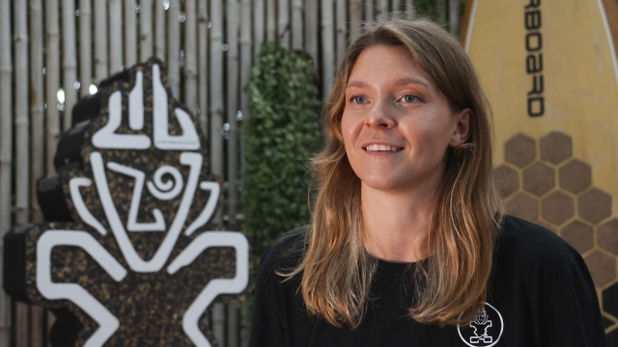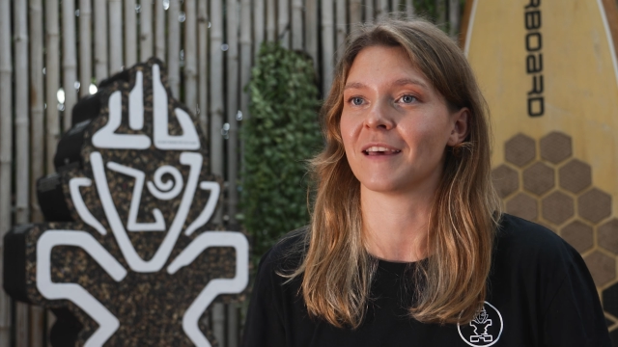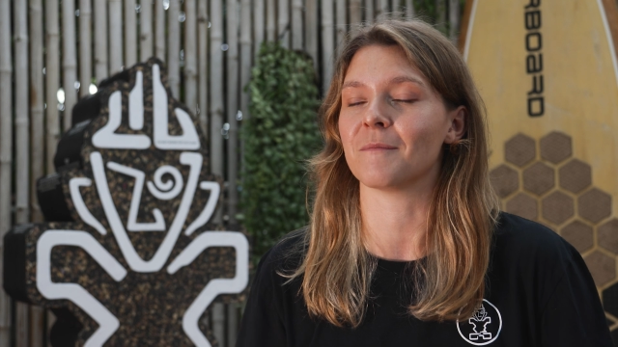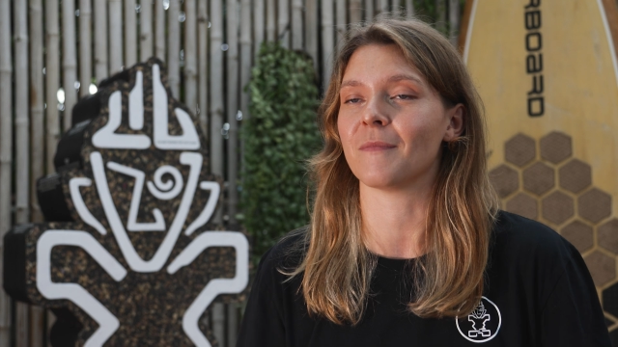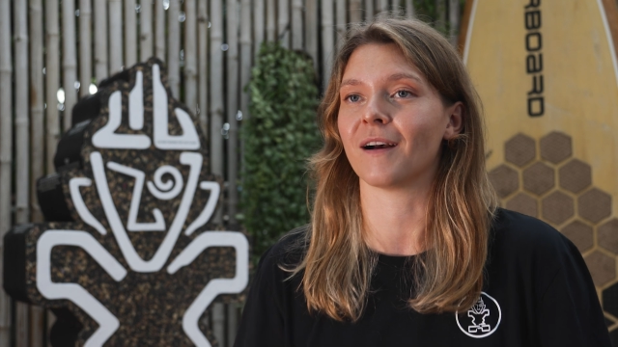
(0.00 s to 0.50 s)

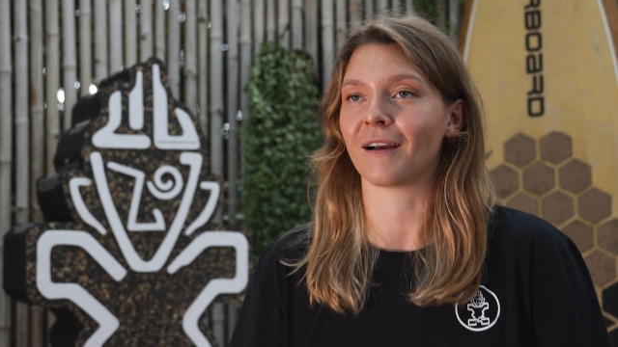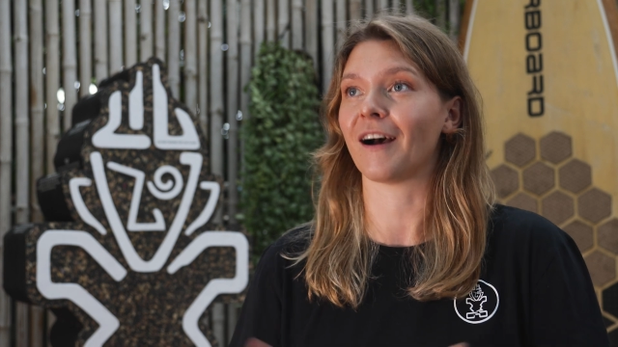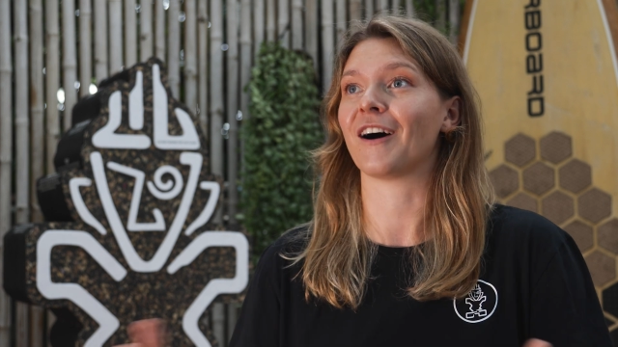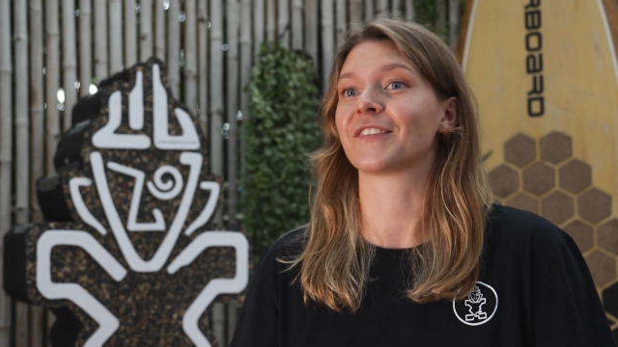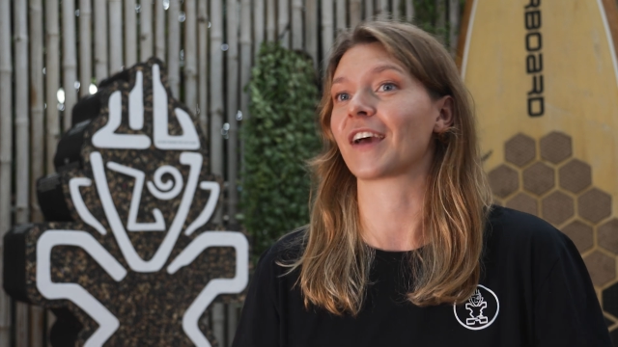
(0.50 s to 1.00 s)
to
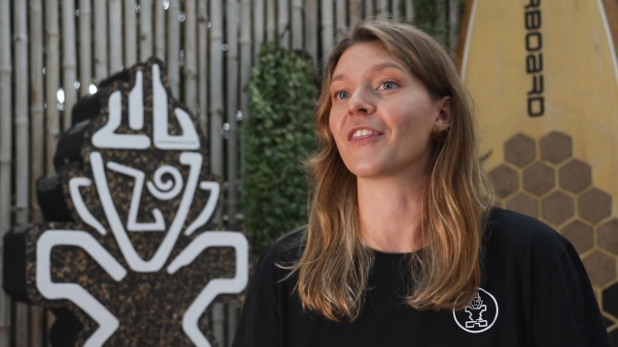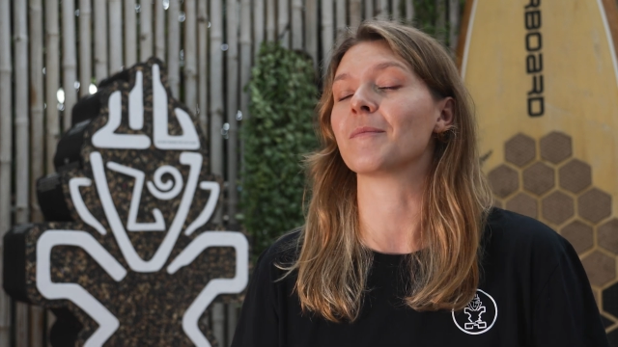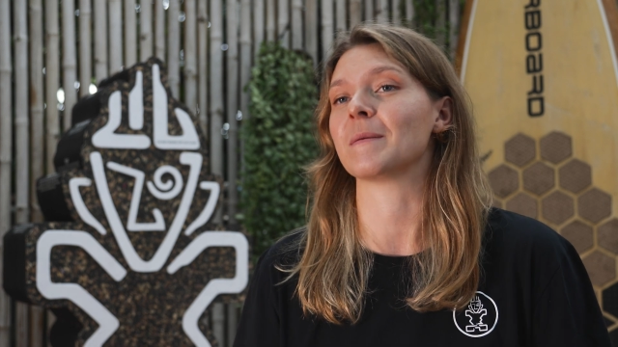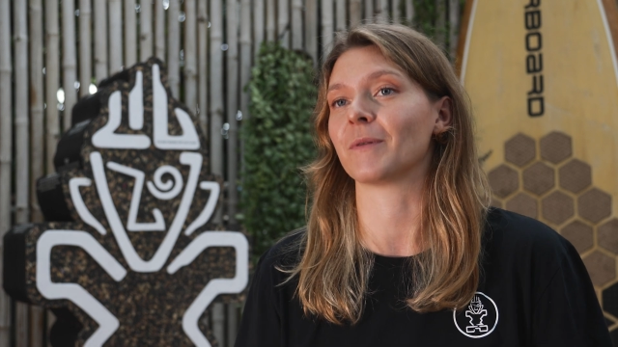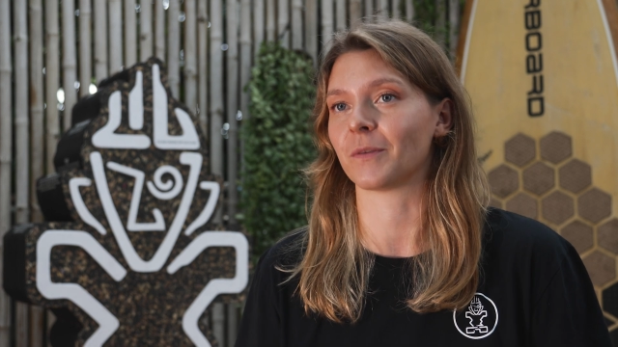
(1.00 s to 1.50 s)
ask other
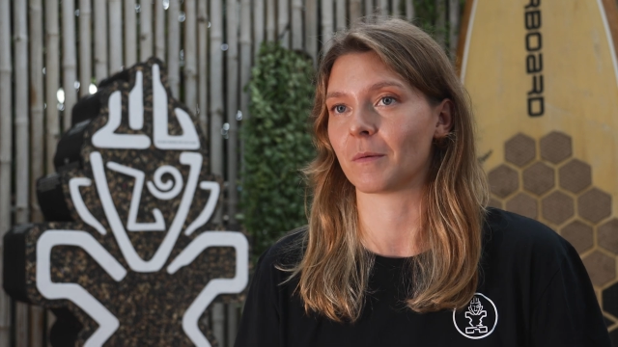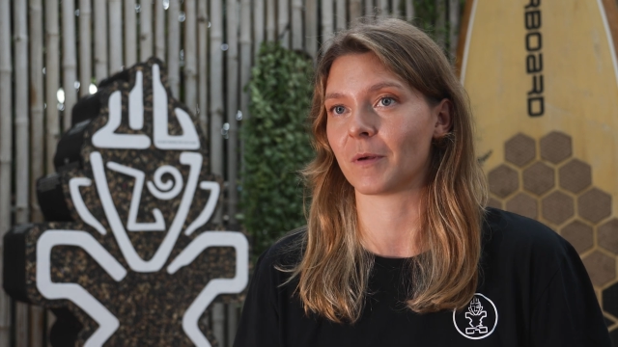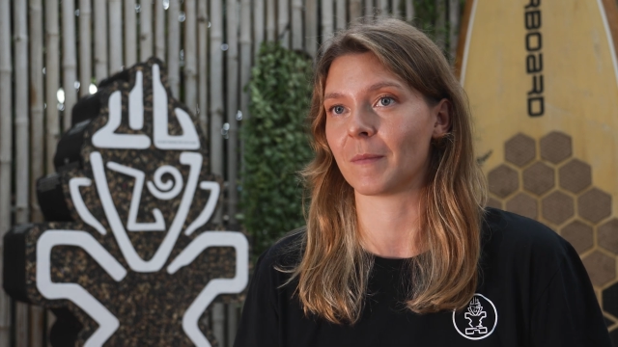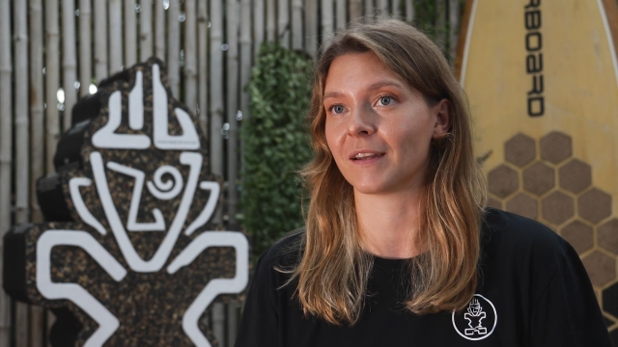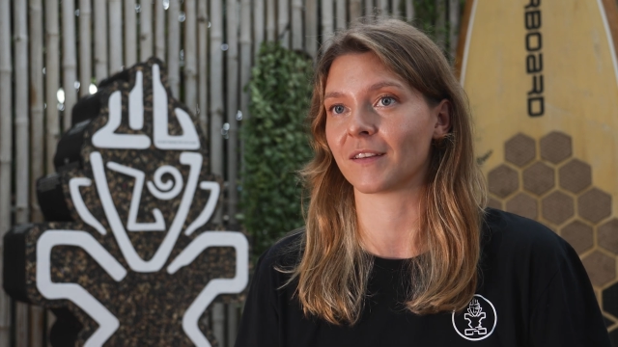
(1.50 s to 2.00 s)
people to
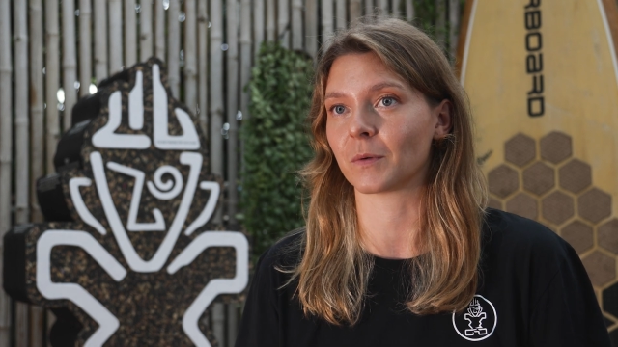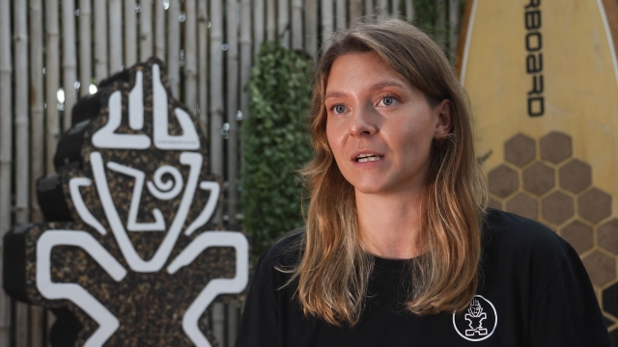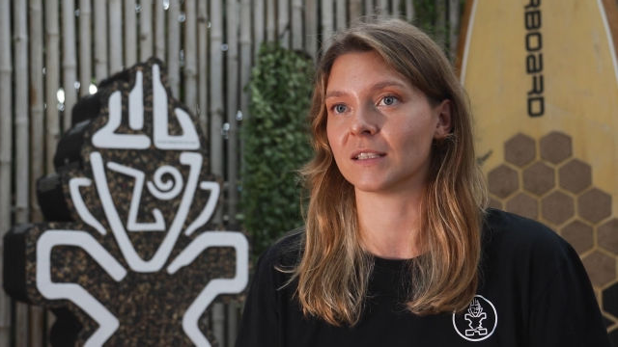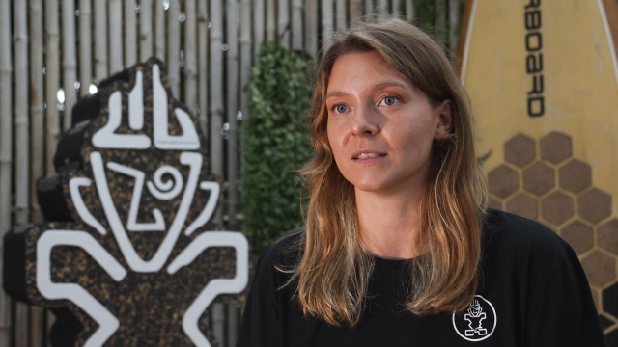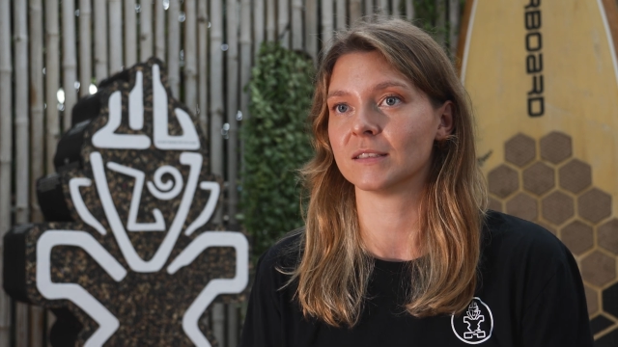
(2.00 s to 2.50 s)
implement as well.